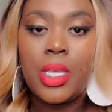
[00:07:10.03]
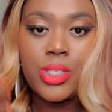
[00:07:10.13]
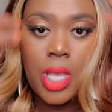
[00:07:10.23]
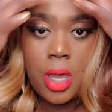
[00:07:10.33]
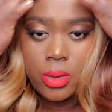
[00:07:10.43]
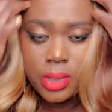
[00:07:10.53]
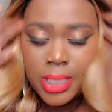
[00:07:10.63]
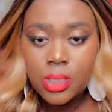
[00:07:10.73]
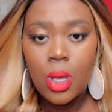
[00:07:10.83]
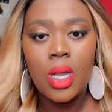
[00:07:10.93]
So
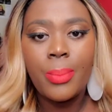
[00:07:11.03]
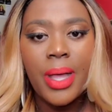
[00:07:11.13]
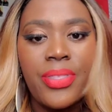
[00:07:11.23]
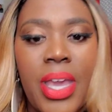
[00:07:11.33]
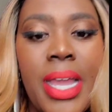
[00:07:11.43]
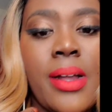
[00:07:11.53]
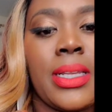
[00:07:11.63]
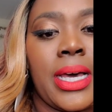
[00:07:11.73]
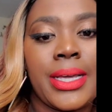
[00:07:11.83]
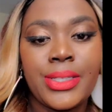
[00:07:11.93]
let's talk about the
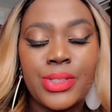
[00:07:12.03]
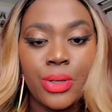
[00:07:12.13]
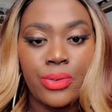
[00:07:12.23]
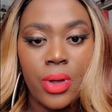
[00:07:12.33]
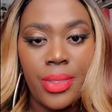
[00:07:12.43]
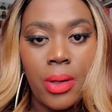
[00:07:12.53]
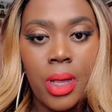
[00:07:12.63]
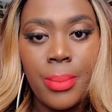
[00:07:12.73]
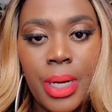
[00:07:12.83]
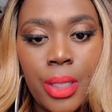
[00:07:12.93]
hairline and so forth. I'll
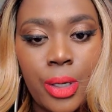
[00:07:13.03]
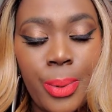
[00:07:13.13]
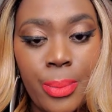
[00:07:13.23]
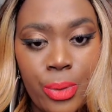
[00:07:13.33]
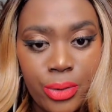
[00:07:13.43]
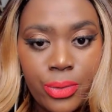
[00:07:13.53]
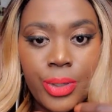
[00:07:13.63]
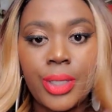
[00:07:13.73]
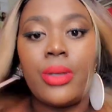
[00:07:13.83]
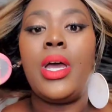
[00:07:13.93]
come in a little bit more
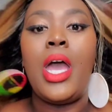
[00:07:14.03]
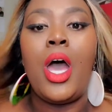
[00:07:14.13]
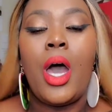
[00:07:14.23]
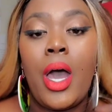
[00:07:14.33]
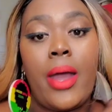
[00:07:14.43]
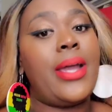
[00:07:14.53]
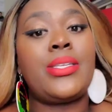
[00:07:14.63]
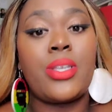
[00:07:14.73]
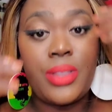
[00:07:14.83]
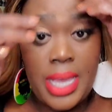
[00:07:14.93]
for you. All right,
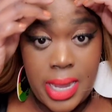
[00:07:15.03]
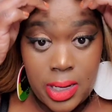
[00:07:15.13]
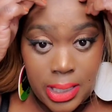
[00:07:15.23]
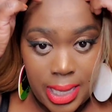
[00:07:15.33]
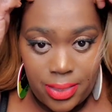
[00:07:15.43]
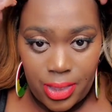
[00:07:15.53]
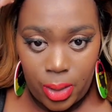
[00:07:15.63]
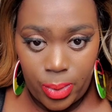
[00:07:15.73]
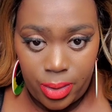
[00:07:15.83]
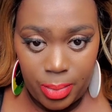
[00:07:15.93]
so the hairline
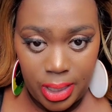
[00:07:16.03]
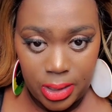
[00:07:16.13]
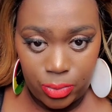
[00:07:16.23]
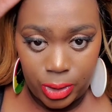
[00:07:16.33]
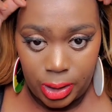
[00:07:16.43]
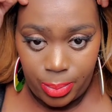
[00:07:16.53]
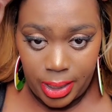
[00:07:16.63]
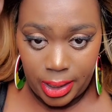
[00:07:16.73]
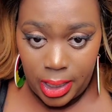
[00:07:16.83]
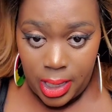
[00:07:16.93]
thing with me is really
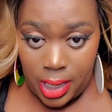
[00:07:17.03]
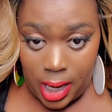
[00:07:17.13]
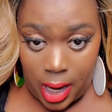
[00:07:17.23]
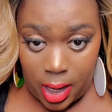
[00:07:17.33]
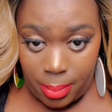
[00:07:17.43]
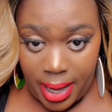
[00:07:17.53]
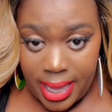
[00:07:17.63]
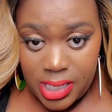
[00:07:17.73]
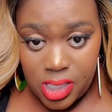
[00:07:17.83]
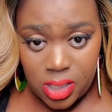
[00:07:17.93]
big. My
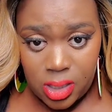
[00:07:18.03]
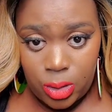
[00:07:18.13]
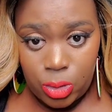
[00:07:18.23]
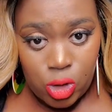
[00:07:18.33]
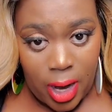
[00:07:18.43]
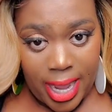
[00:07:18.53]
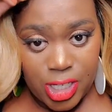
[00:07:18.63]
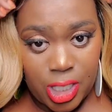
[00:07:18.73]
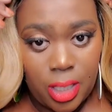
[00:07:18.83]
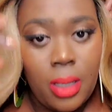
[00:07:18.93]
edges are a little
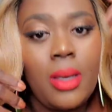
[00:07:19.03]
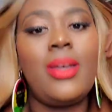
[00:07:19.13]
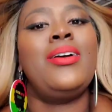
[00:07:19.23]
trashy,